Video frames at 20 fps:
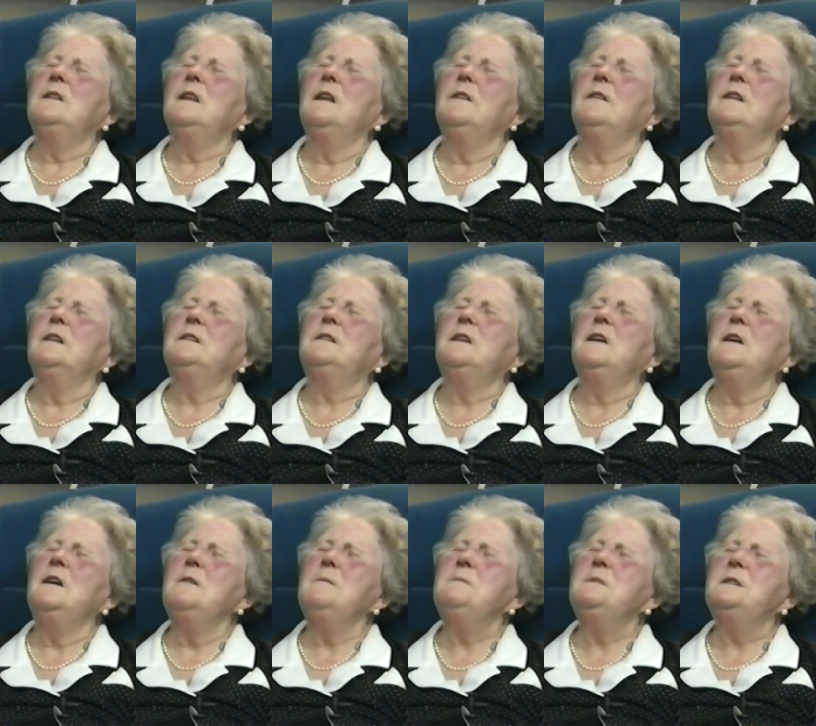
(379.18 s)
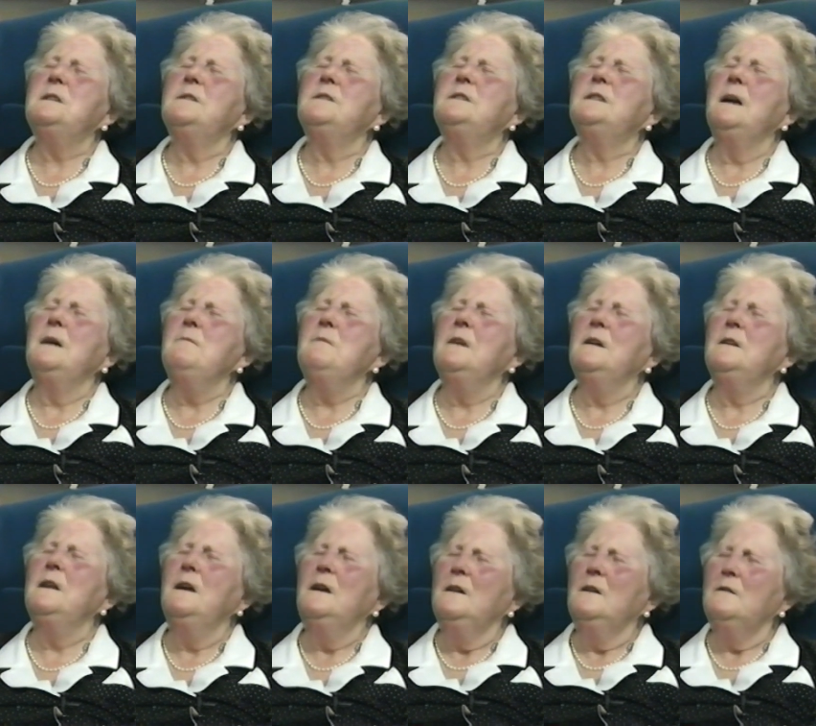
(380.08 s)
The terms are someone
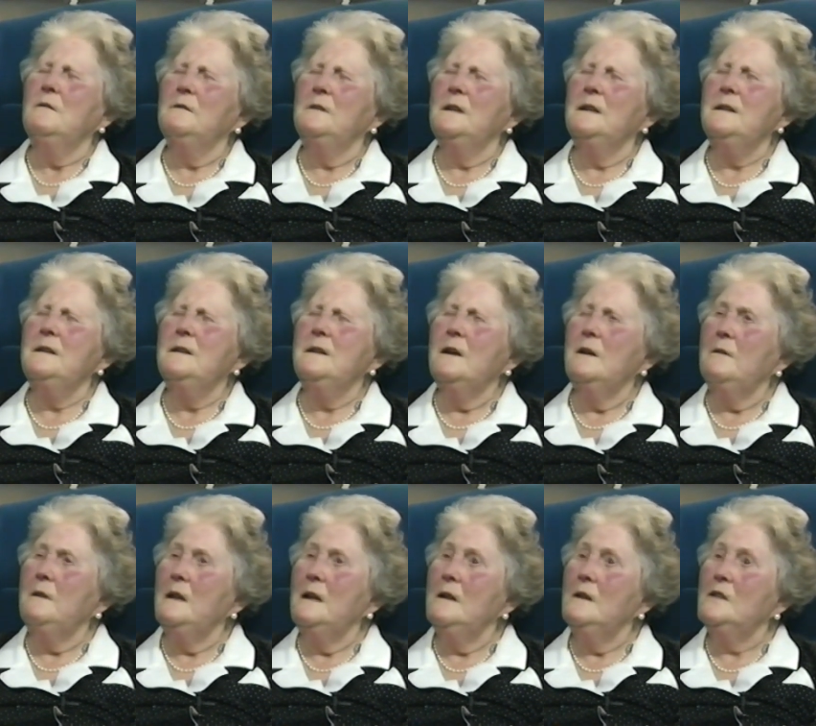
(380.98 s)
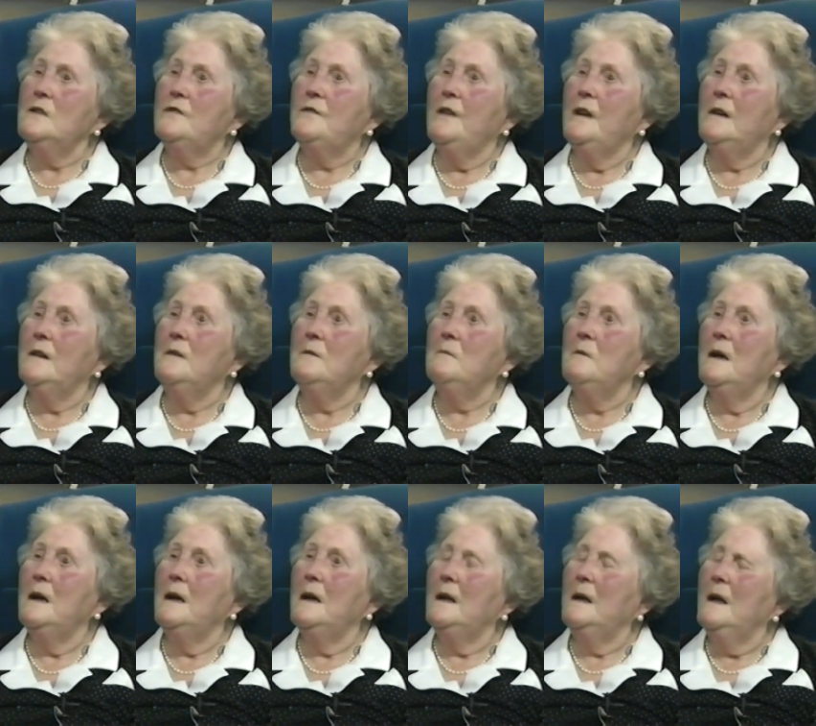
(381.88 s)
who didn't know English very
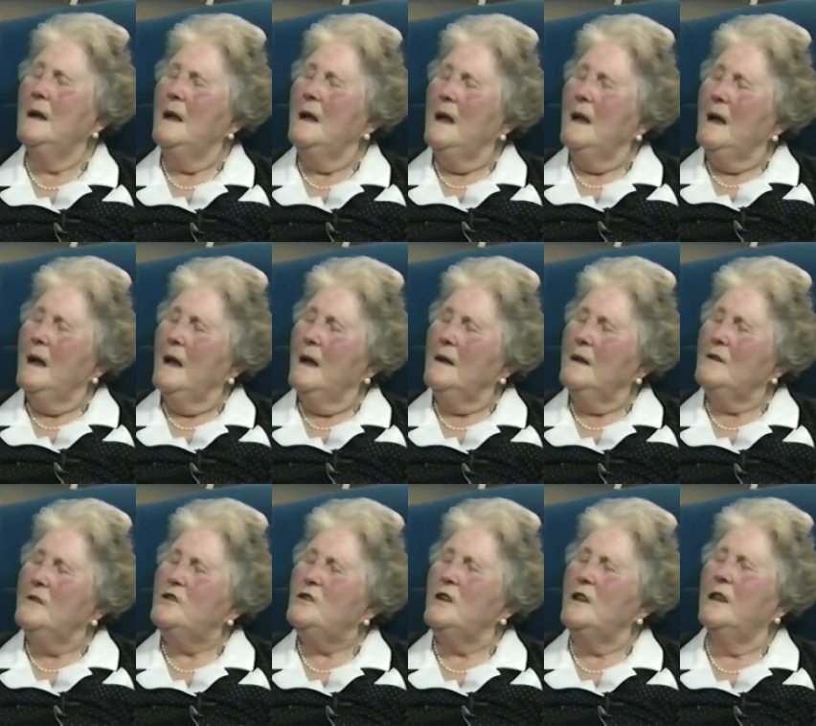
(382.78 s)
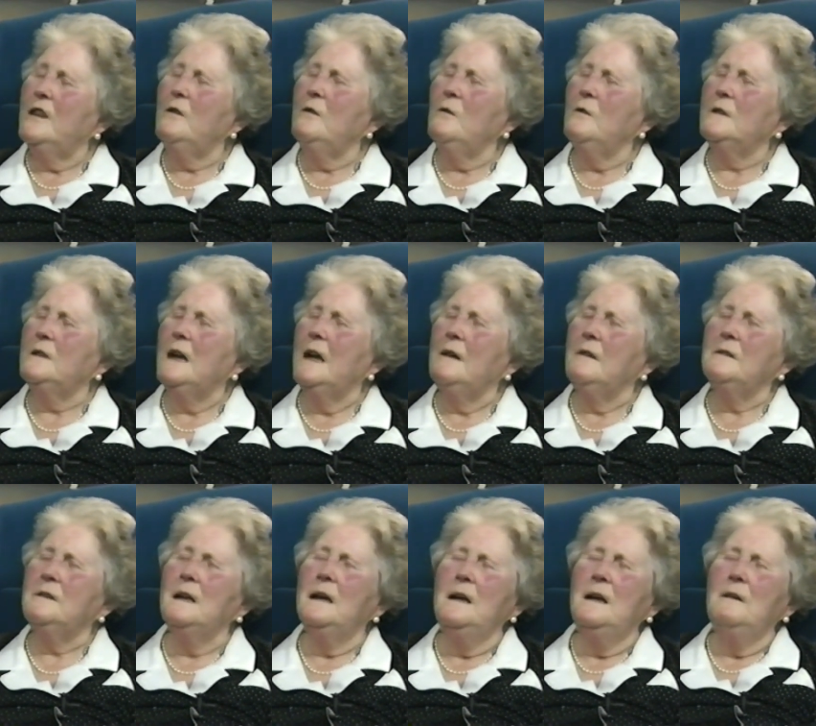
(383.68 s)
well, and she thought out
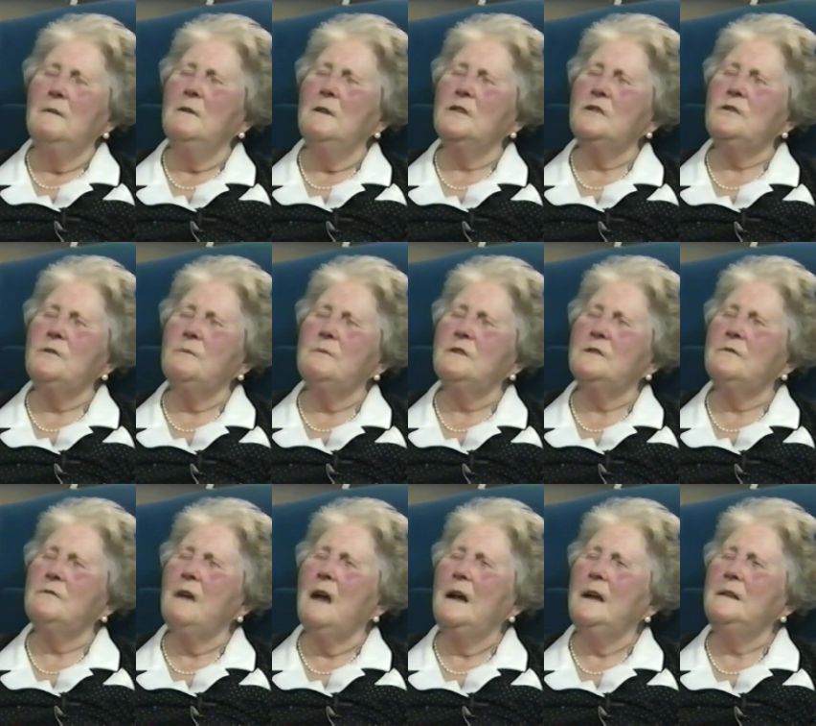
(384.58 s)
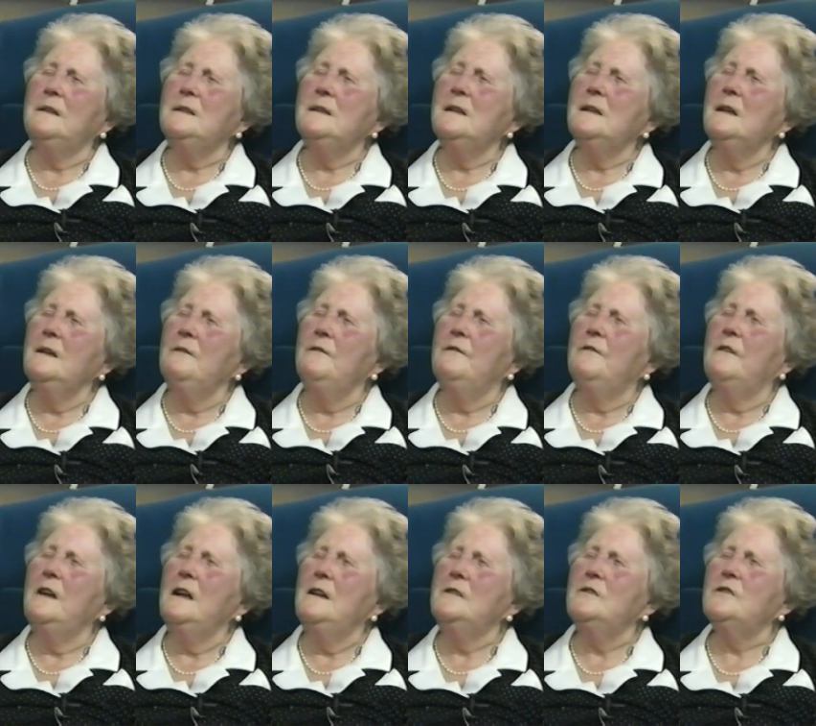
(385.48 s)
what she was writing in
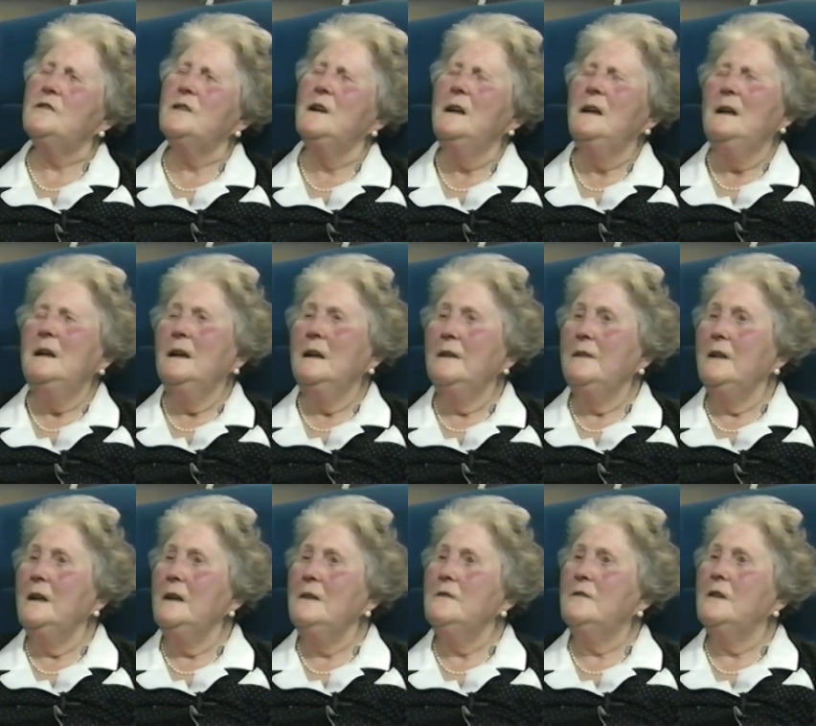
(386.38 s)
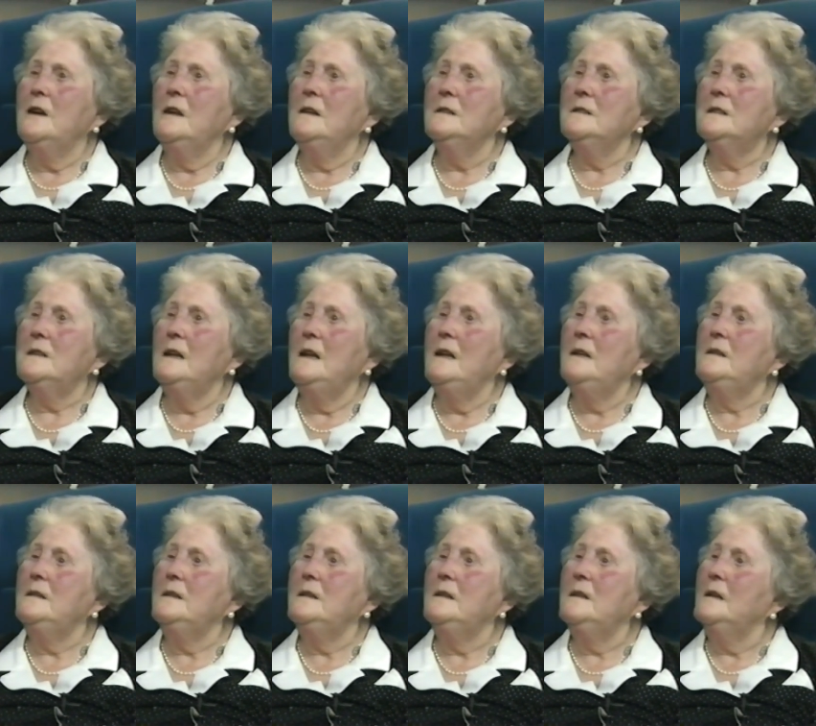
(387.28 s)
French and then
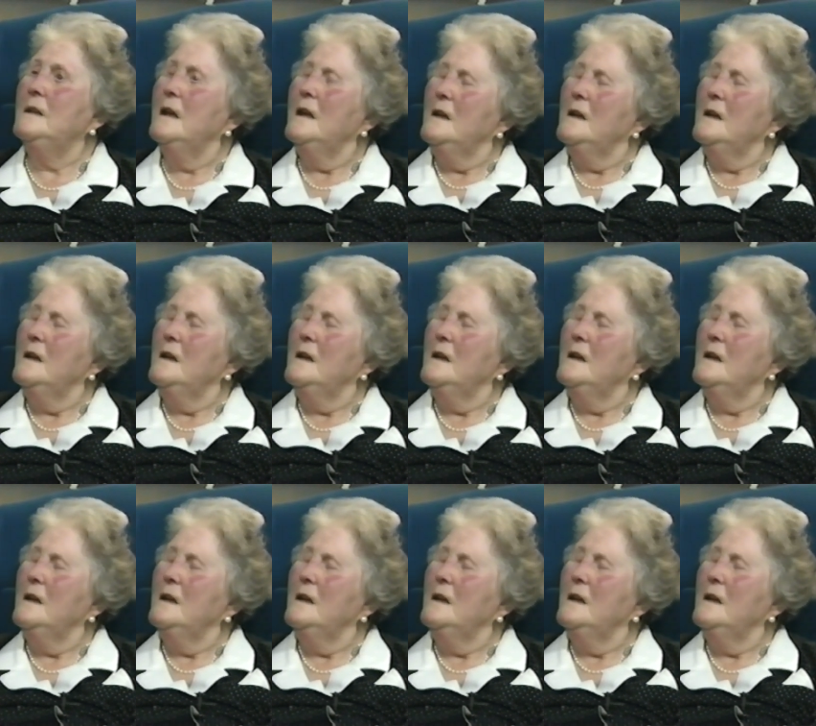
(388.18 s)
translated it.